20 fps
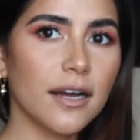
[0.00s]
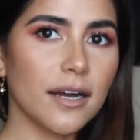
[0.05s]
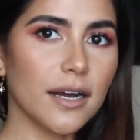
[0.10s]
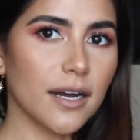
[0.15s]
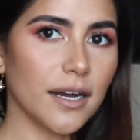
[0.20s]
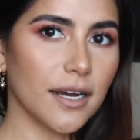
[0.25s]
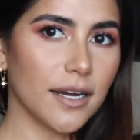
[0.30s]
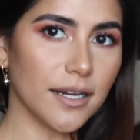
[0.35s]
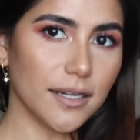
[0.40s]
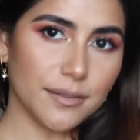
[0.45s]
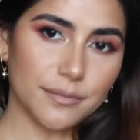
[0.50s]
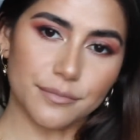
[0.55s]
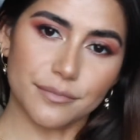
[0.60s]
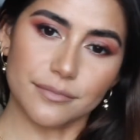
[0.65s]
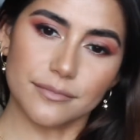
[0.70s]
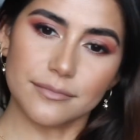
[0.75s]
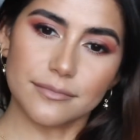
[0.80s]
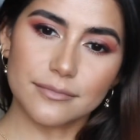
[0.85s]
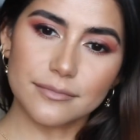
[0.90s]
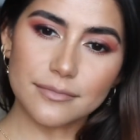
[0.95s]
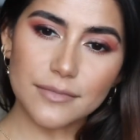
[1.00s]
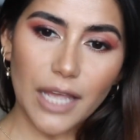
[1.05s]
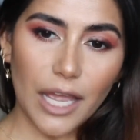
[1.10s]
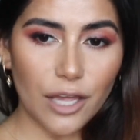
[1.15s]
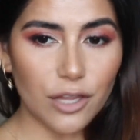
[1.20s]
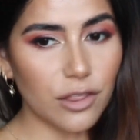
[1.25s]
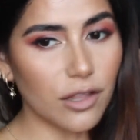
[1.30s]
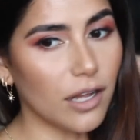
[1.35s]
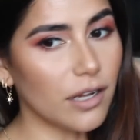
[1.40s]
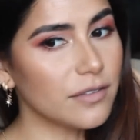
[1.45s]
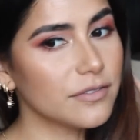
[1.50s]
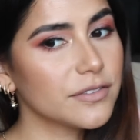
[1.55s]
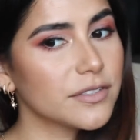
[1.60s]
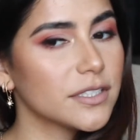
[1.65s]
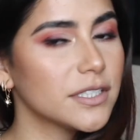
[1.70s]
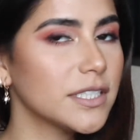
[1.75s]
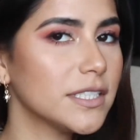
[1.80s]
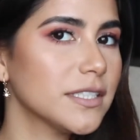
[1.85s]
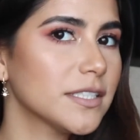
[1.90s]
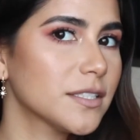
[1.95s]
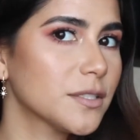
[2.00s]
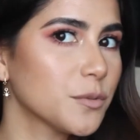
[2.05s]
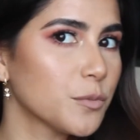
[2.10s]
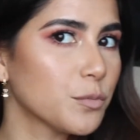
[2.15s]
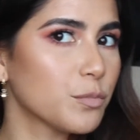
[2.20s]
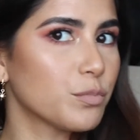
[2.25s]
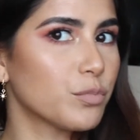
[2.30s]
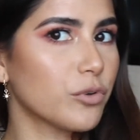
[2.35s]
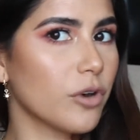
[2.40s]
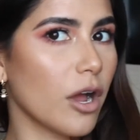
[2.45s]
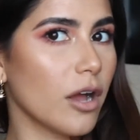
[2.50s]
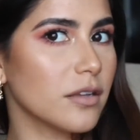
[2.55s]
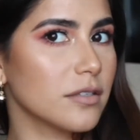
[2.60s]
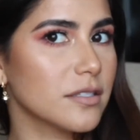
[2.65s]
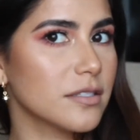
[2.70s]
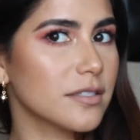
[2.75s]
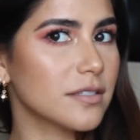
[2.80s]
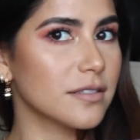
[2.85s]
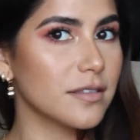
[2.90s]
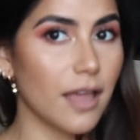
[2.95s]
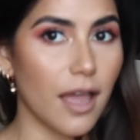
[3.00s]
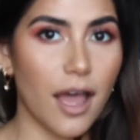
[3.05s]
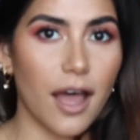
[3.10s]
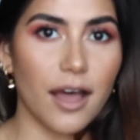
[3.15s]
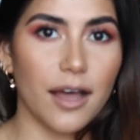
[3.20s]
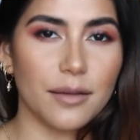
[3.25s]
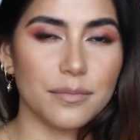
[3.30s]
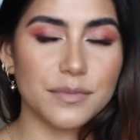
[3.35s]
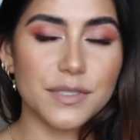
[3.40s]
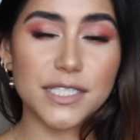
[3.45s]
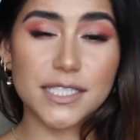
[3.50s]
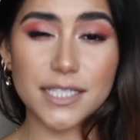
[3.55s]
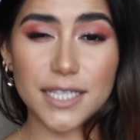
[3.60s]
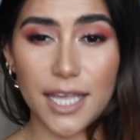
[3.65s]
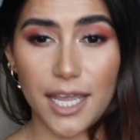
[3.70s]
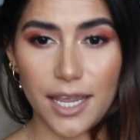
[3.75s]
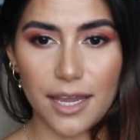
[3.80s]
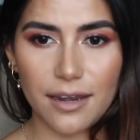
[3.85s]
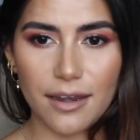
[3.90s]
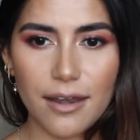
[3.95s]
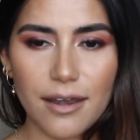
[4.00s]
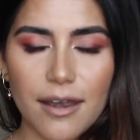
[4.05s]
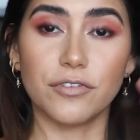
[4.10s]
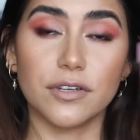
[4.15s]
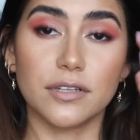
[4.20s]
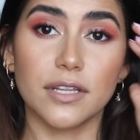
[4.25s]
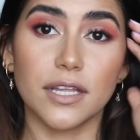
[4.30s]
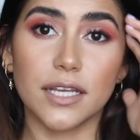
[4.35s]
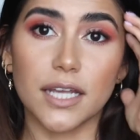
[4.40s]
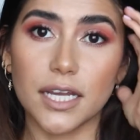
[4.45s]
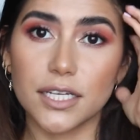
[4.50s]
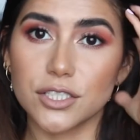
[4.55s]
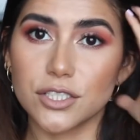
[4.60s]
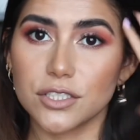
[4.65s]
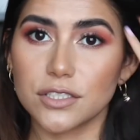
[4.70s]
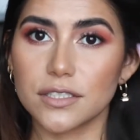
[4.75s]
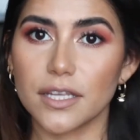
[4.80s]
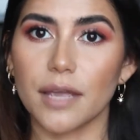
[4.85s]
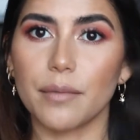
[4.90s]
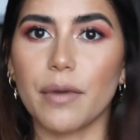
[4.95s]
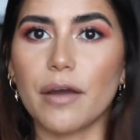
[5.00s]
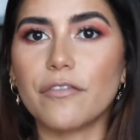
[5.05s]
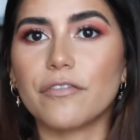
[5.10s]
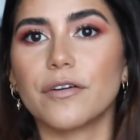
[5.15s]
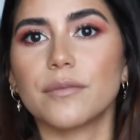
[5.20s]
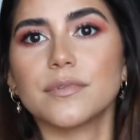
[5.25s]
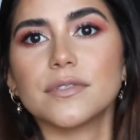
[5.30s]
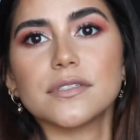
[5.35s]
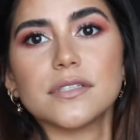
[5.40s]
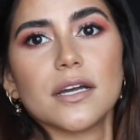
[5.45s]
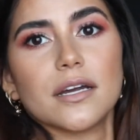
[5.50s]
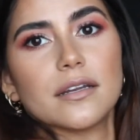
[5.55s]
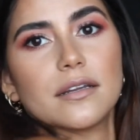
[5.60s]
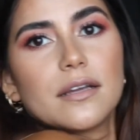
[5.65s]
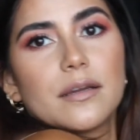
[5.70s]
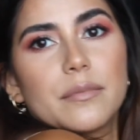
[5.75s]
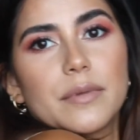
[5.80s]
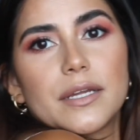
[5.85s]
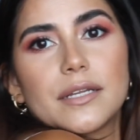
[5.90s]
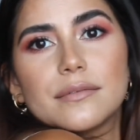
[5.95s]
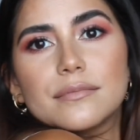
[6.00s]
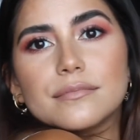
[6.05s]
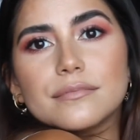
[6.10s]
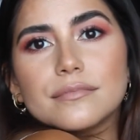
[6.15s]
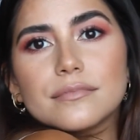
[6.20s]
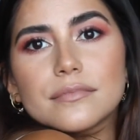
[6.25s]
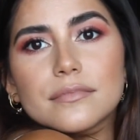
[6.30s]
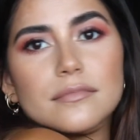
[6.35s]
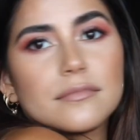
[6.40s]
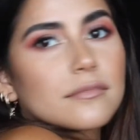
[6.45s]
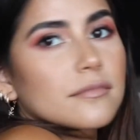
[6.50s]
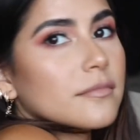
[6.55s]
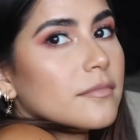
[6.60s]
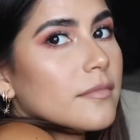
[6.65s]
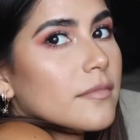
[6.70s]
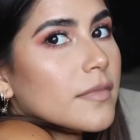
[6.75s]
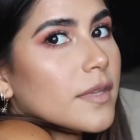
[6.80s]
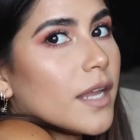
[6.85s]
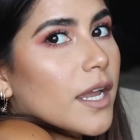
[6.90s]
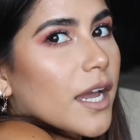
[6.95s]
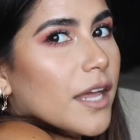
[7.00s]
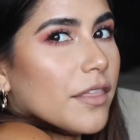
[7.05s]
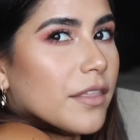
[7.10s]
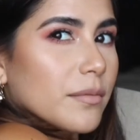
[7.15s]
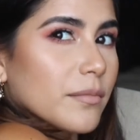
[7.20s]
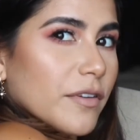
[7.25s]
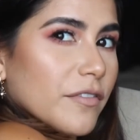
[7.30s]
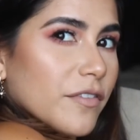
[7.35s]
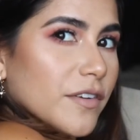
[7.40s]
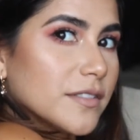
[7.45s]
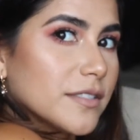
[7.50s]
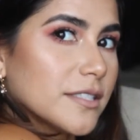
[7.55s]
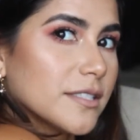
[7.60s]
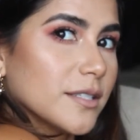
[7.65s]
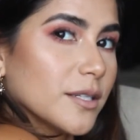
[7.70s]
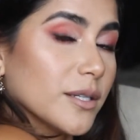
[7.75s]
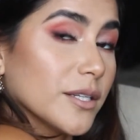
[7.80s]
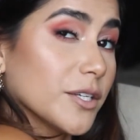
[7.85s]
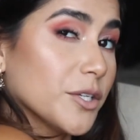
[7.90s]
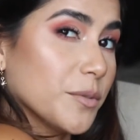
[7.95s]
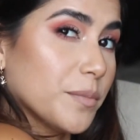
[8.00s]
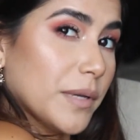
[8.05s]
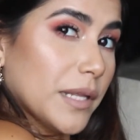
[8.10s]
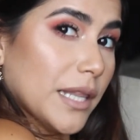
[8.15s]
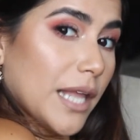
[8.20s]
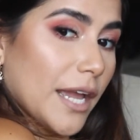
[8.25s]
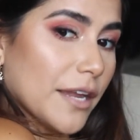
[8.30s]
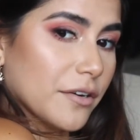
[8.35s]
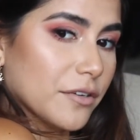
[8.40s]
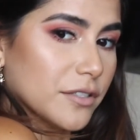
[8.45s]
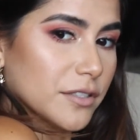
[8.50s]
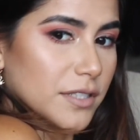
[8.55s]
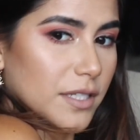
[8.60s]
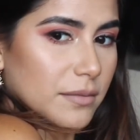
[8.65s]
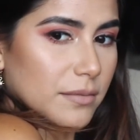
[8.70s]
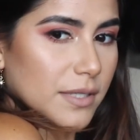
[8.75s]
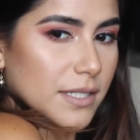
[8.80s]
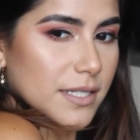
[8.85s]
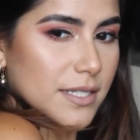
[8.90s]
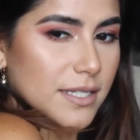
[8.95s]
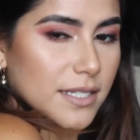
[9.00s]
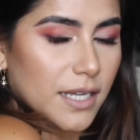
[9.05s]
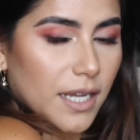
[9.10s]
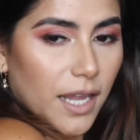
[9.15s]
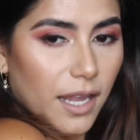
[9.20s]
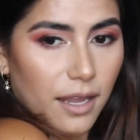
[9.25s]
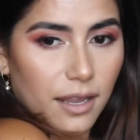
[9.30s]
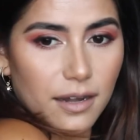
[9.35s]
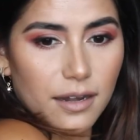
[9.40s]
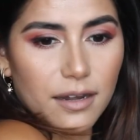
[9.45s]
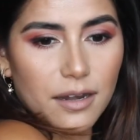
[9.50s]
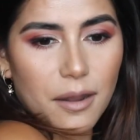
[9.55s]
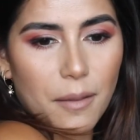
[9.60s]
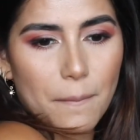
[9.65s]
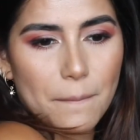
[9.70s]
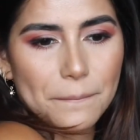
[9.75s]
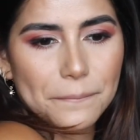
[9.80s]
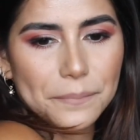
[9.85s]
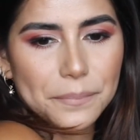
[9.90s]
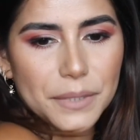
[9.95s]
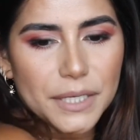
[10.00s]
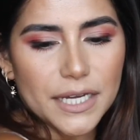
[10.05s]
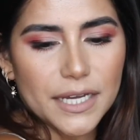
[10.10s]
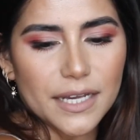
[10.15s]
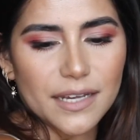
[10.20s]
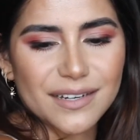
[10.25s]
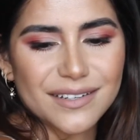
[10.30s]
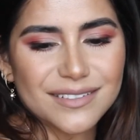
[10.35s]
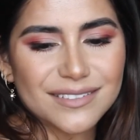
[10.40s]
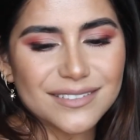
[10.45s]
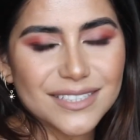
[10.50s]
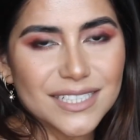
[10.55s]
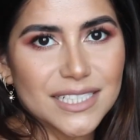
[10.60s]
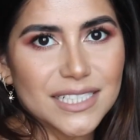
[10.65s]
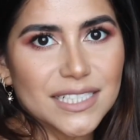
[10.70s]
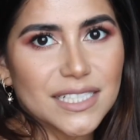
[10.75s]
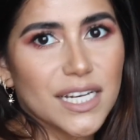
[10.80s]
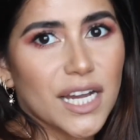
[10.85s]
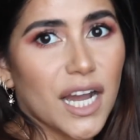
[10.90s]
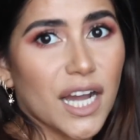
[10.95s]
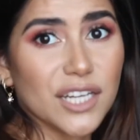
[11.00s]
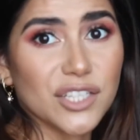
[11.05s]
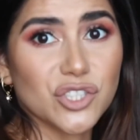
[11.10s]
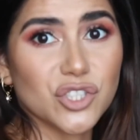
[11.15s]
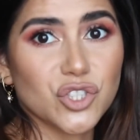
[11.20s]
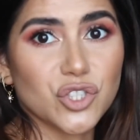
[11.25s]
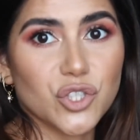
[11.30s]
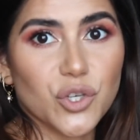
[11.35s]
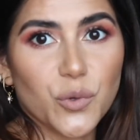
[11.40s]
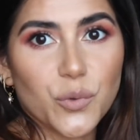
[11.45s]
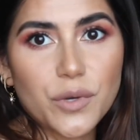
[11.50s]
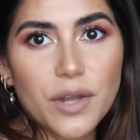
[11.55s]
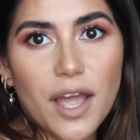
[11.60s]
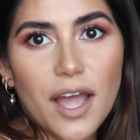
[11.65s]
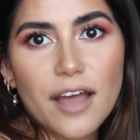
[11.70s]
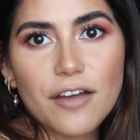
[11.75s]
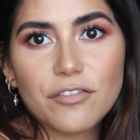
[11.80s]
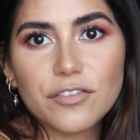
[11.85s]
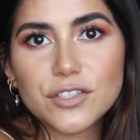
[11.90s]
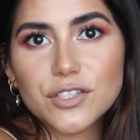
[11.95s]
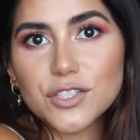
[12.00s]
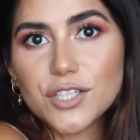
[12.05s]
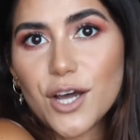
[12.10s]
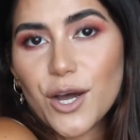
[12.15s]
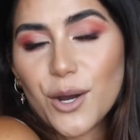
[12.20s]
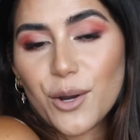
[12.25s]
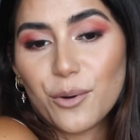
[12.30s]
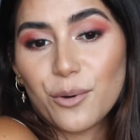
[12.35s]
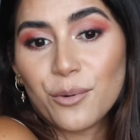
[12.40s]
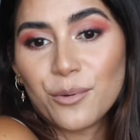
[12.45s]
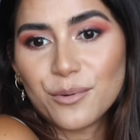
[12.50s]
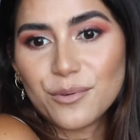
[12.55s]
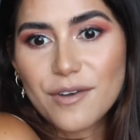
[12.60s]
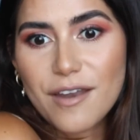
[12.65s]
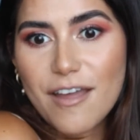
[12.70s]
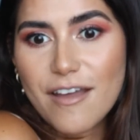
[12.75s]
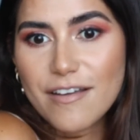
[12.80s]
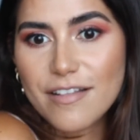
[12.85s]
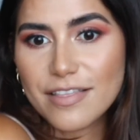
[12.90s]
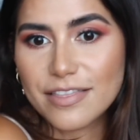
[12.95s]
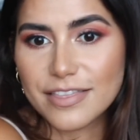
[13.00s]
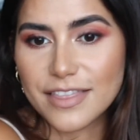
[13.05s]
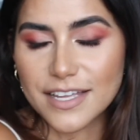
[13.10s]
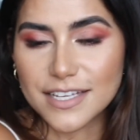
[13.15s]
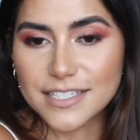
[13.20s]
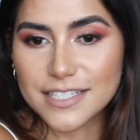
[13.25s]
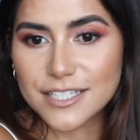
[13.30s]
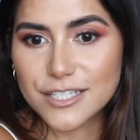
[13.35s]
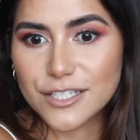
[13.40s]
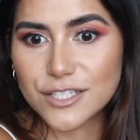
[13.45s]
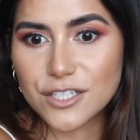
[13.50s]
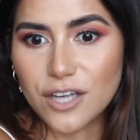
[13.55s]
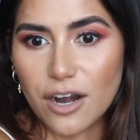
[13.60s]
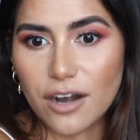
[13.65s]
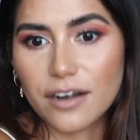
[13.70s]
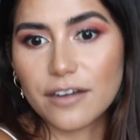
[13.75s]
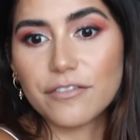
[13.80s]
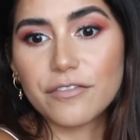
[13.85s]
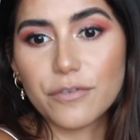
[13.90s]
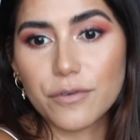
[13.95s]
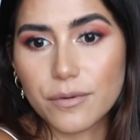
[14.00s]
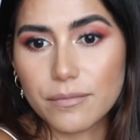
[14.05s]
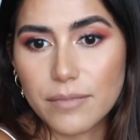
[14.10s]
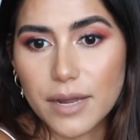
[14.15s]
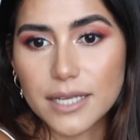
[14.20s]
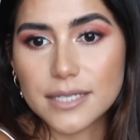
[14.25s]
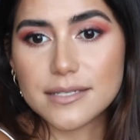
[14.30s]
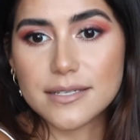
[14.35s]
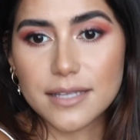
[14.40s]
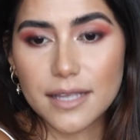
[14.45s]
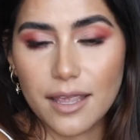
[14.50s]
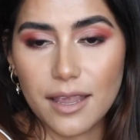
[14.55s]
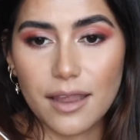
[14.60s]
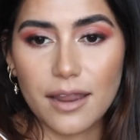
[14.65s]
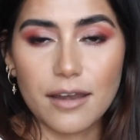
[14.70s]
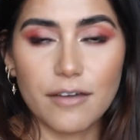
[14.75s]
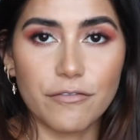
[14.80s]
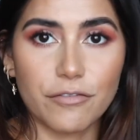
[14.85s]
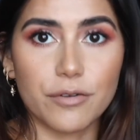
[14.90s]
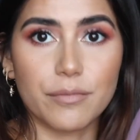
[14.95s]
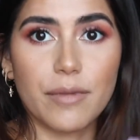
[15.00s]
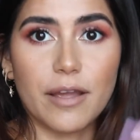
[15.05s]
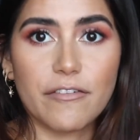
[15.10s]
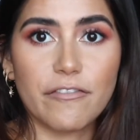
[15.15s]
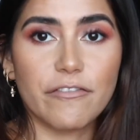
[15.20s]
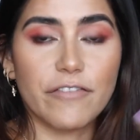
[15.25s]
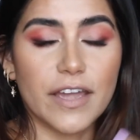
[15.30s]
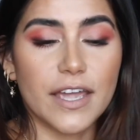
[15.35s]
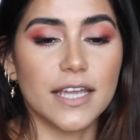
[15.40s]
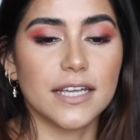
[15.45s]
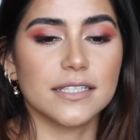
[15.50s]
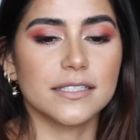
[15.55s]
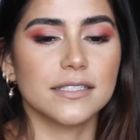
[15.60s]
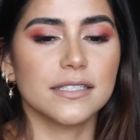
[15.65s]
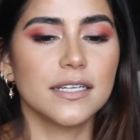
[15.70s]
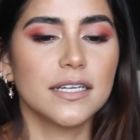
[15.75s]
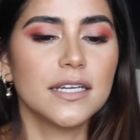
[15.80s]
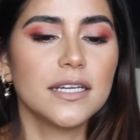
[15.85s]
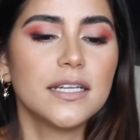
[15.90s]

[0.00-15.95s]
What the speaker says: I love this bronzed out skin. I feel like I just came out from the sun. I mean, I think my face is a little bit lighter than my skin, but I don't have a tone this dark for my skin, for my face.